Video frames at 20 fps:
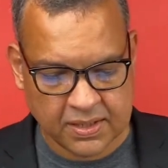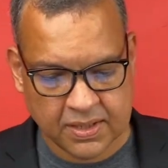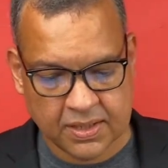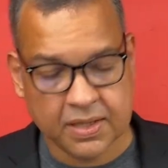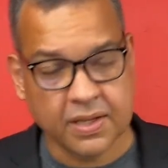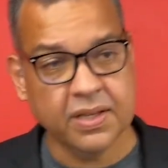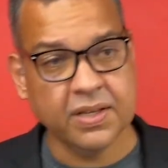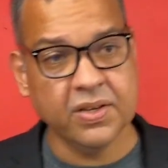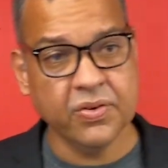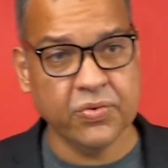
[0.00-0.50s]

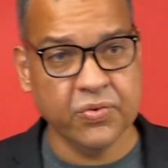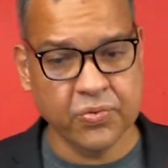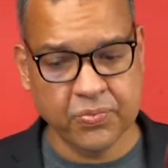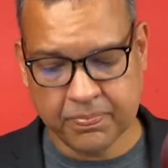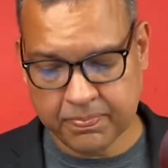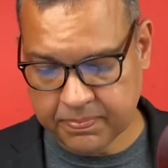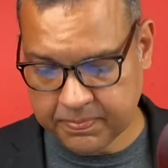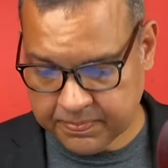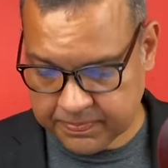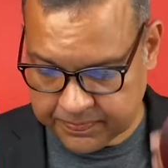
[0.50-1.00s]
in the
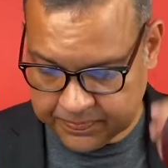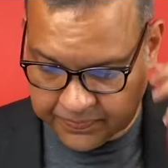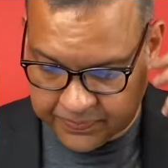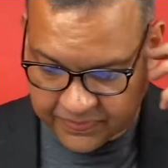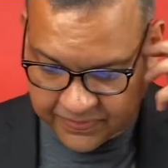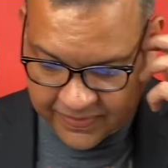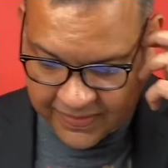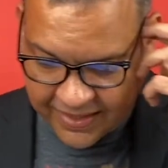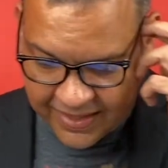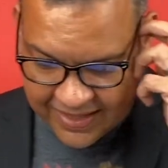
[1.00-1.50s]
room.
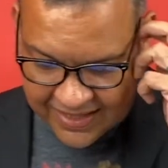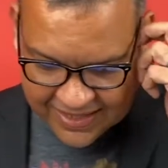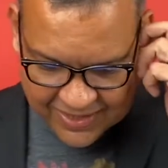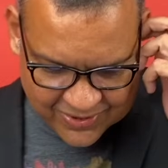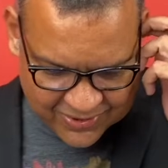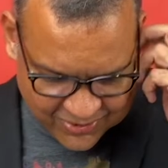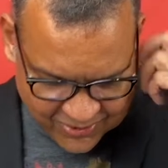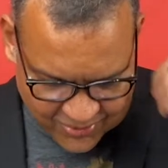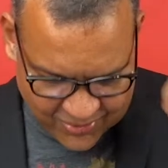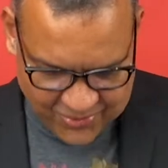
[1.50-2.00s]

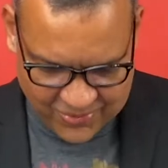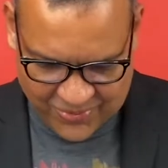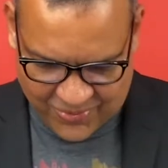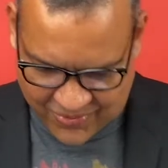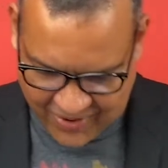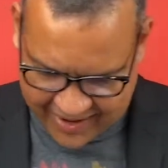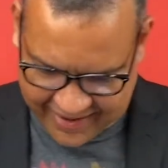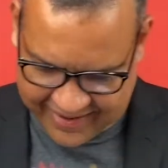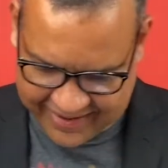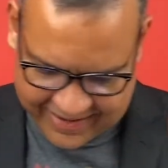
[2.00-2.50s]
So
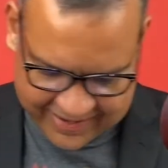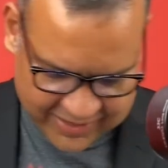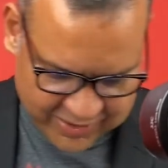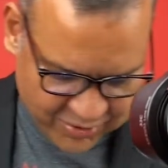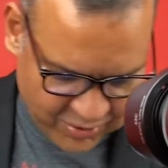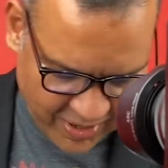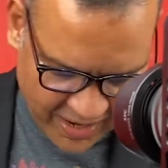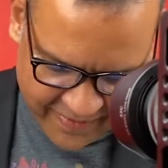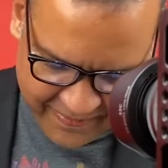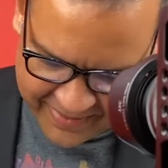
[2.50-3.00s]
right,
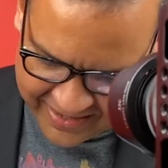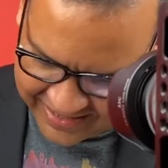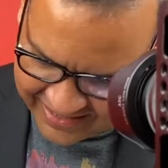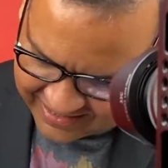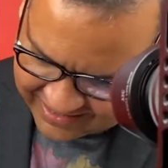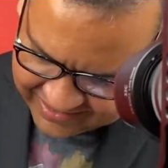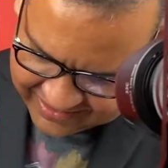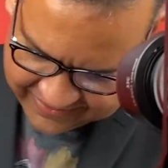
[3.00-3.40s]
so I have my little